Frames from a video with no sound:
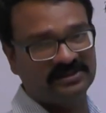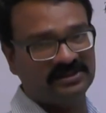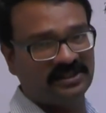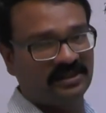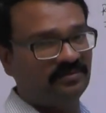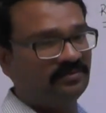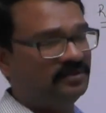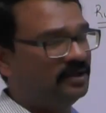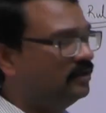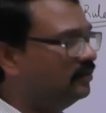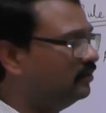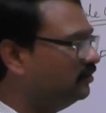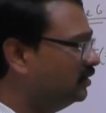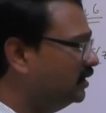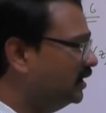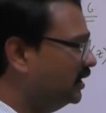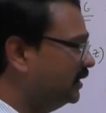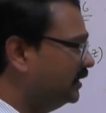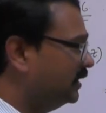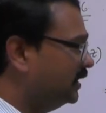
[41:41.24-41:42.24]
somehow
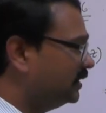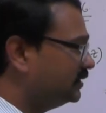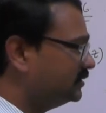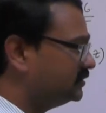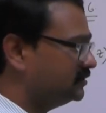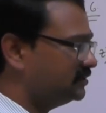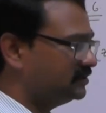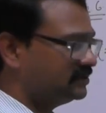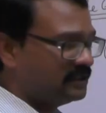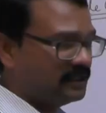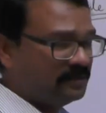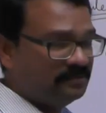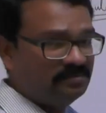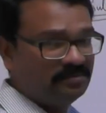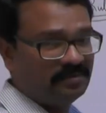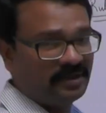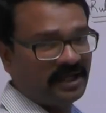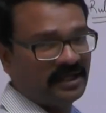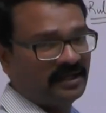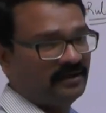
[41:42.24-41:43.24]
some
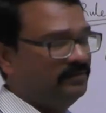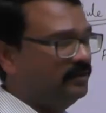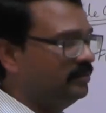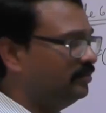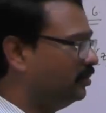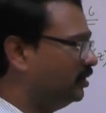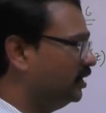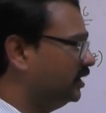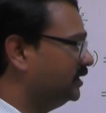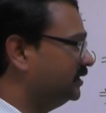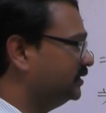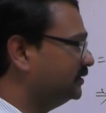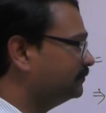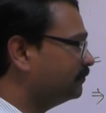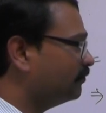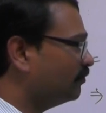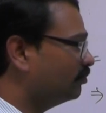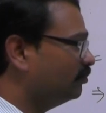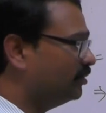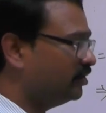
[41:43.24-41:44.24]
breakaway point.
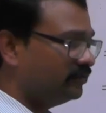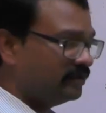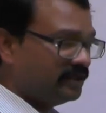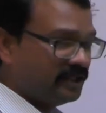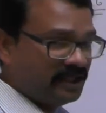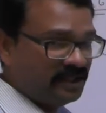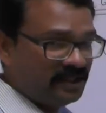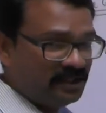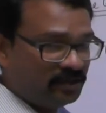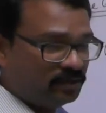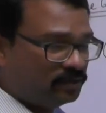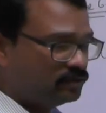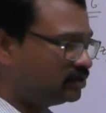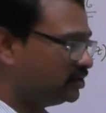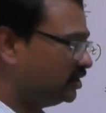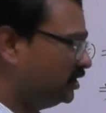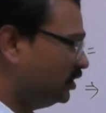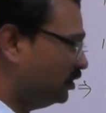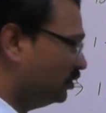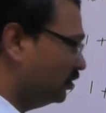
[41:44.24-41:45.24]
Between any two
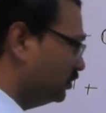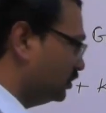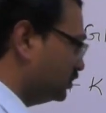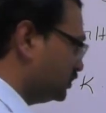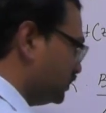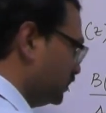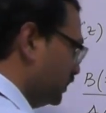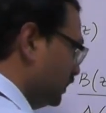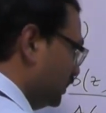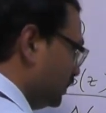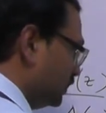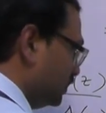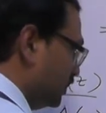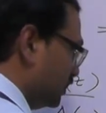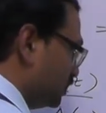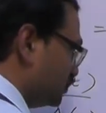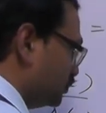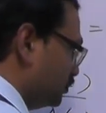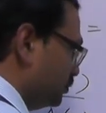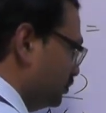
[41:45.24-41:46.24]
zeros
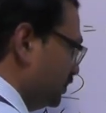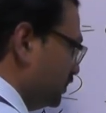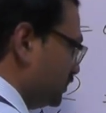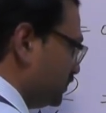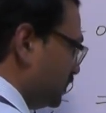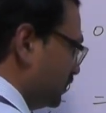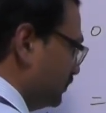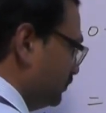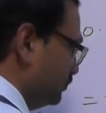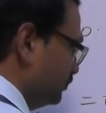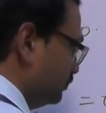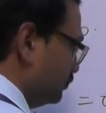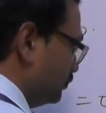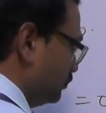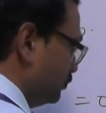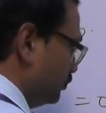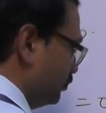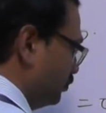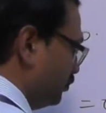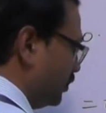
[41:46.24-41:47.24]
there should be some
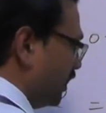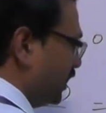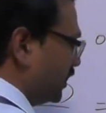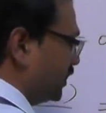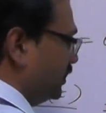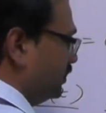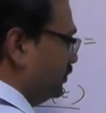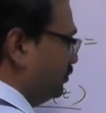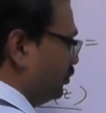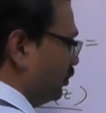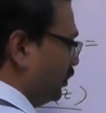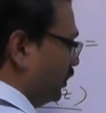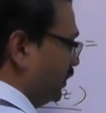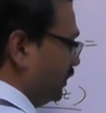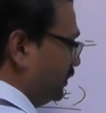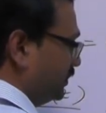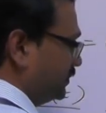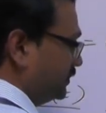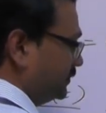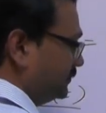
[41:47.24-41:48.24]
break-in
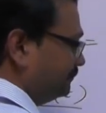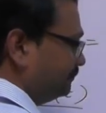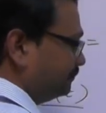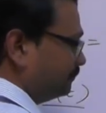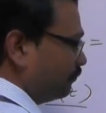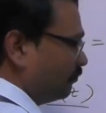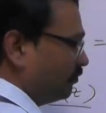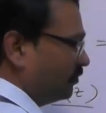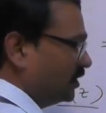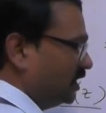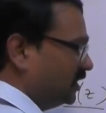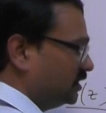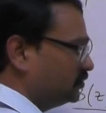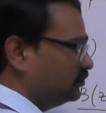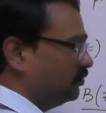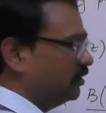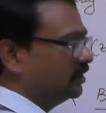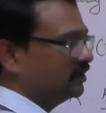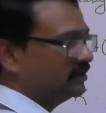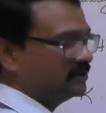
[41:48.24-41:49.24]
point. That is
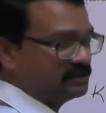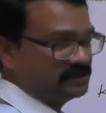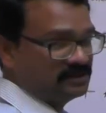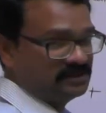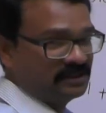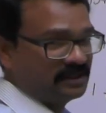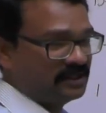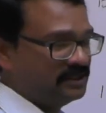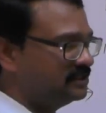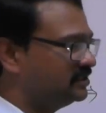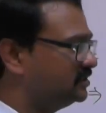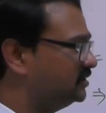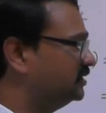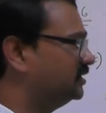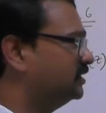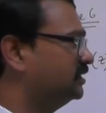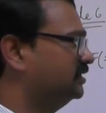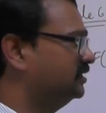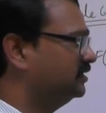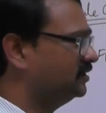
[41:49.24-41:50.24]
what is
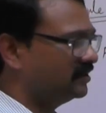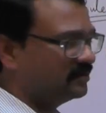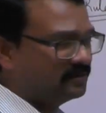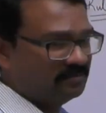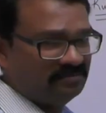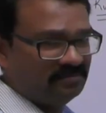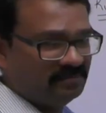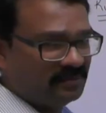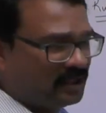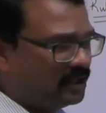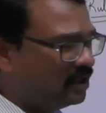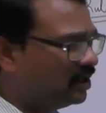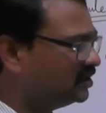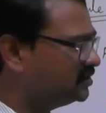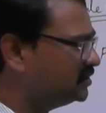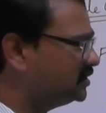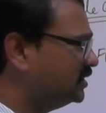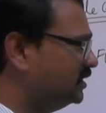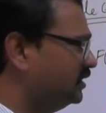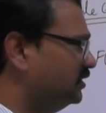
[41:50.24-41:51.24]
considered here. But
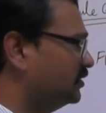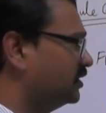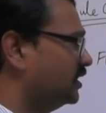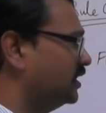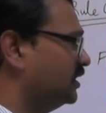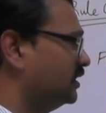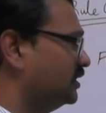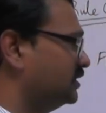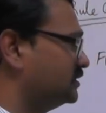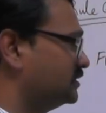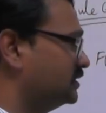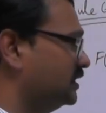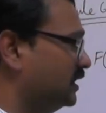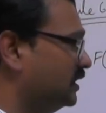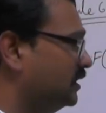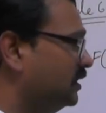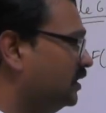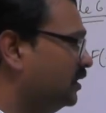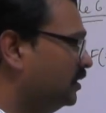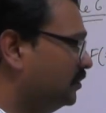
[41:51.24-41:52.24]
logically you can
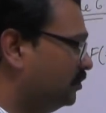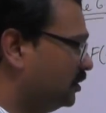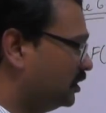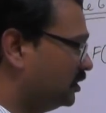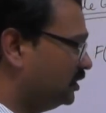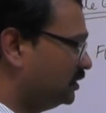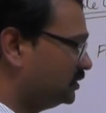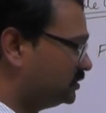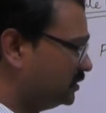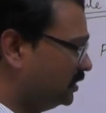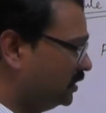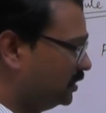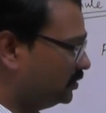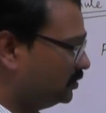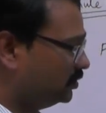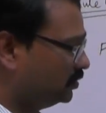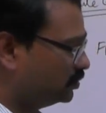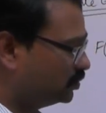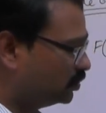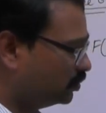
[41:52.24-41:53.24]
understand, because
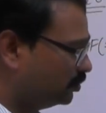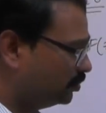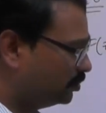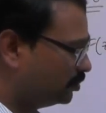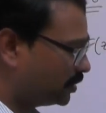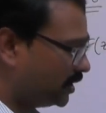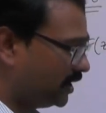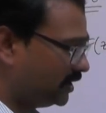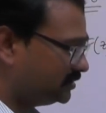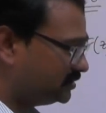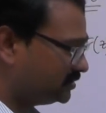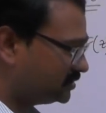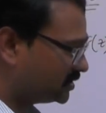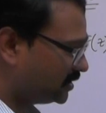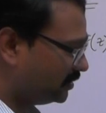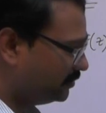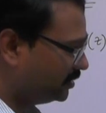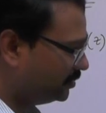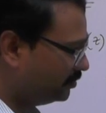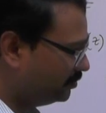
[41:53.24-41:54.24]
two branches
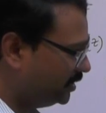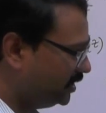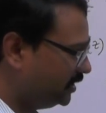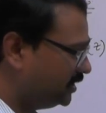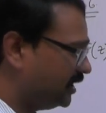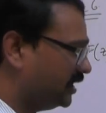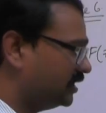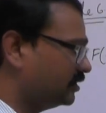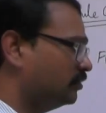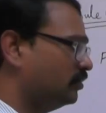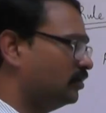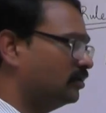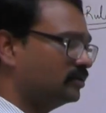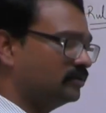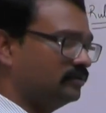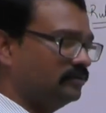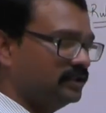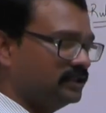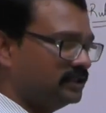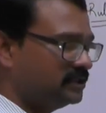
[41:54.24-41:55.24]
come and meet and go
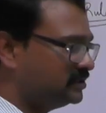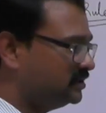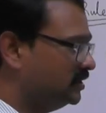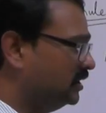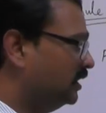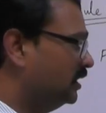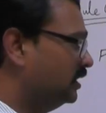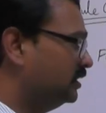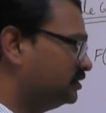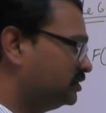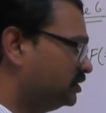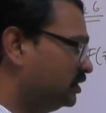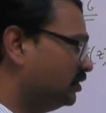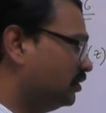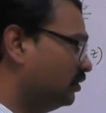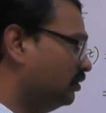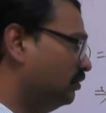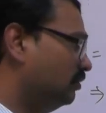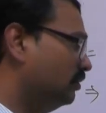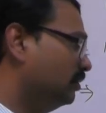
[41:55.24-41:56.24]
towards
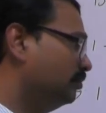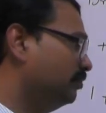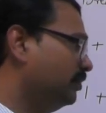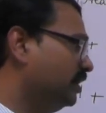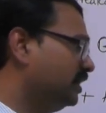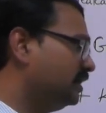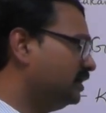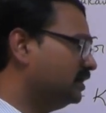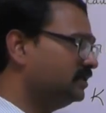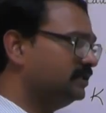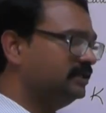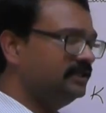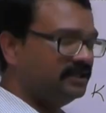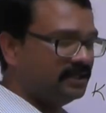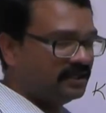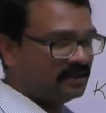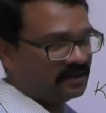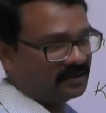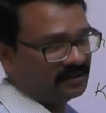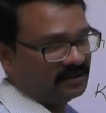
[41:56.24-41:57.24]
0. Meeting
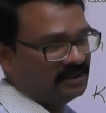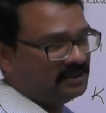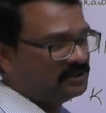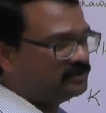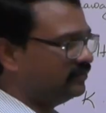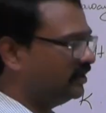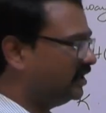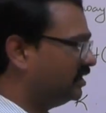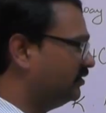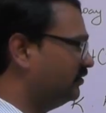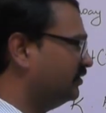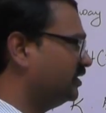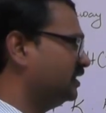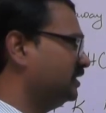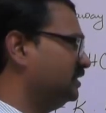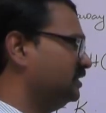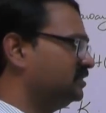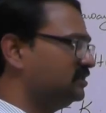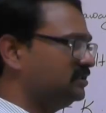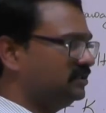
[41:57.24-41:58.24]
here is very, very
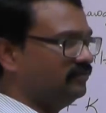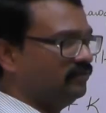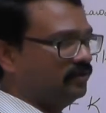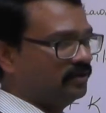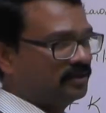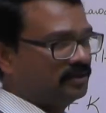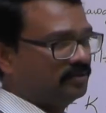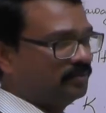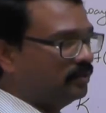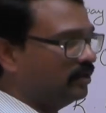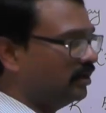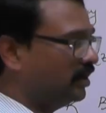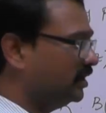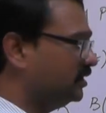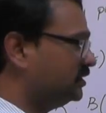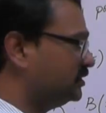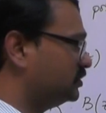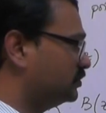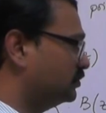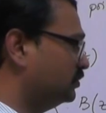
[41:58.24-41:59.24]
easy for the
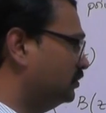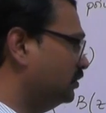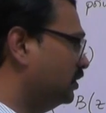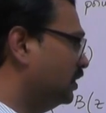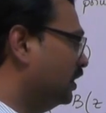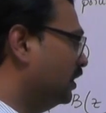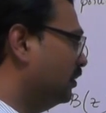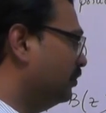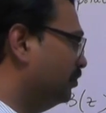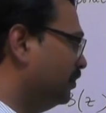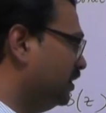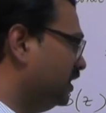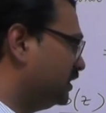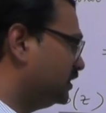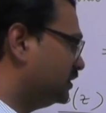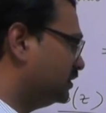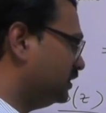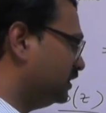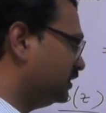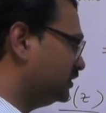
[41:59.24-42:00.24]
points to
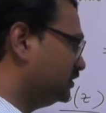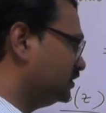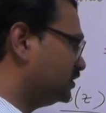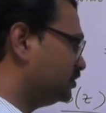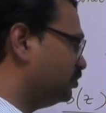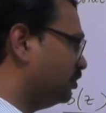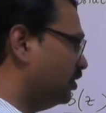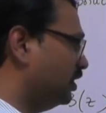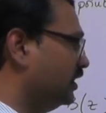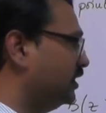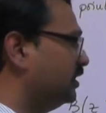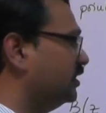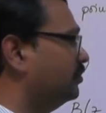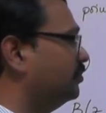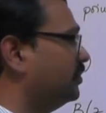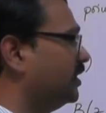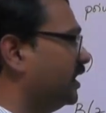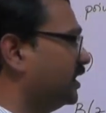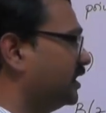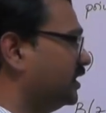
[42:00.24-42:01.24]
meet at this point
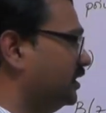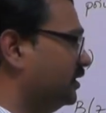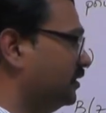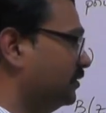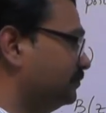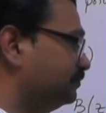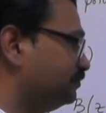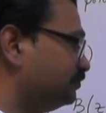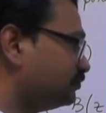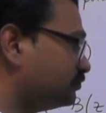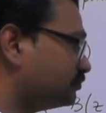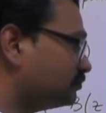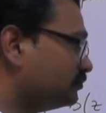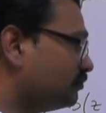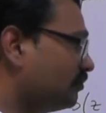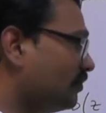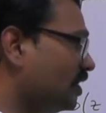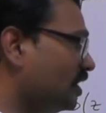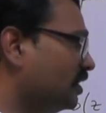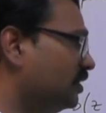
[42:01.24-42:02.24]
and break in.
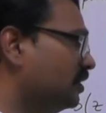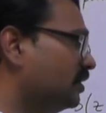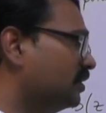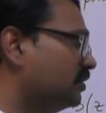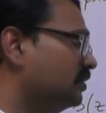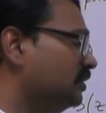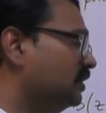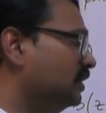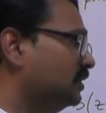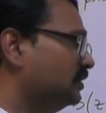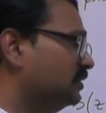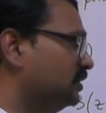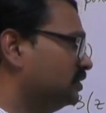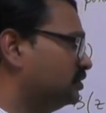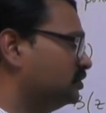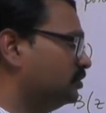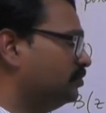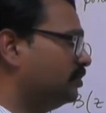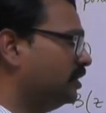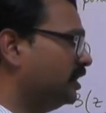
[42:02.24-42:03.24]
Here they
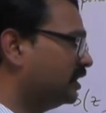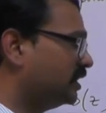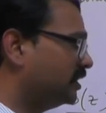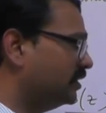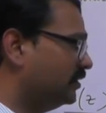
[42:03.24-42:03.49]
should break